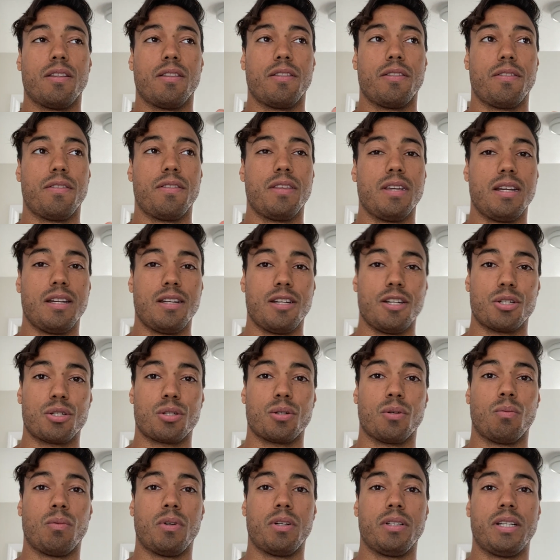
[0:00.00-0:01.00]
the
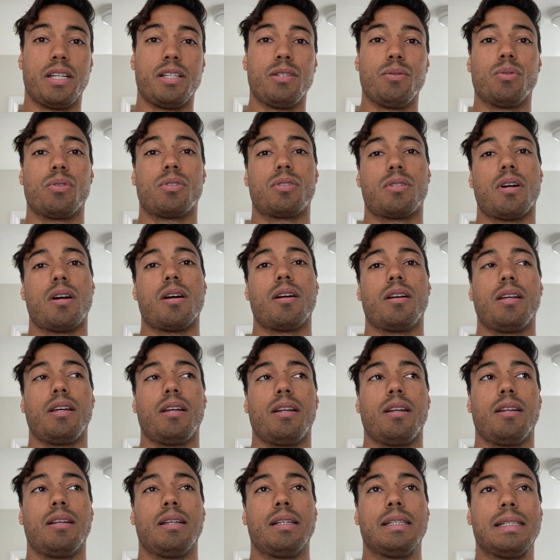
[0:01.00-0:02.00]
initial one that you
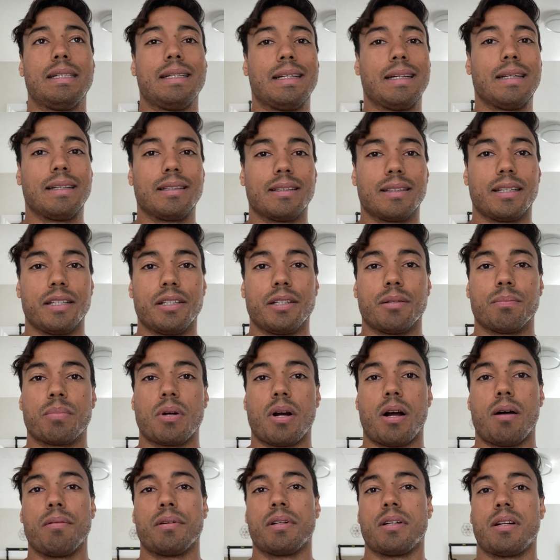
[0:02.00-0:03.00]
started, then you're
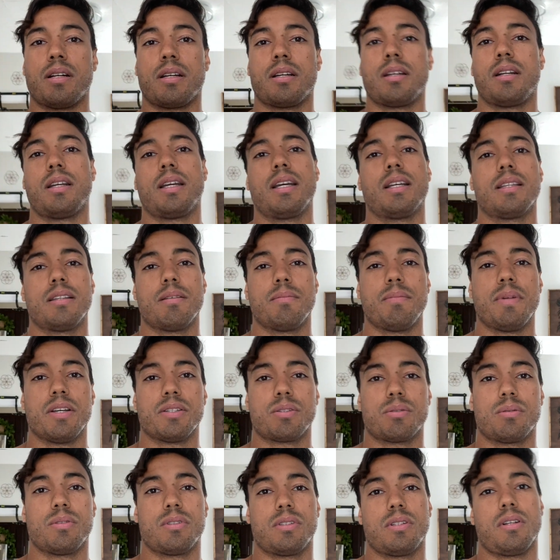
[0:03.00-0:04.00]
probably not going to get the
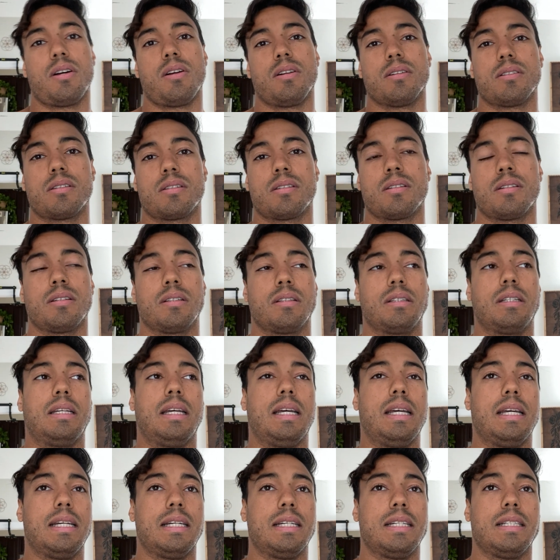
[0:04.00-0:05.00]
best results.
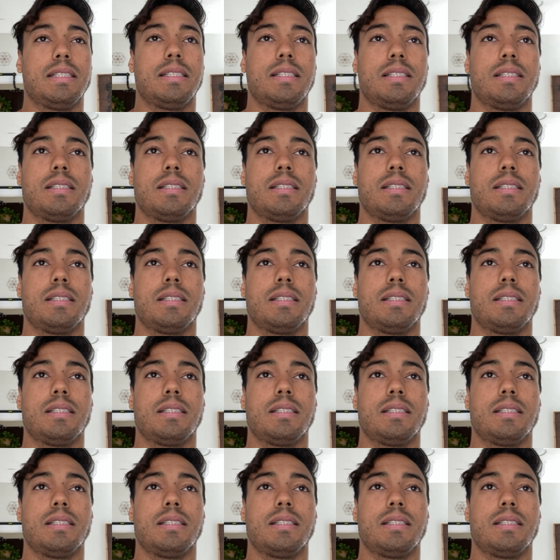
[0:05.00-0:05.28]
And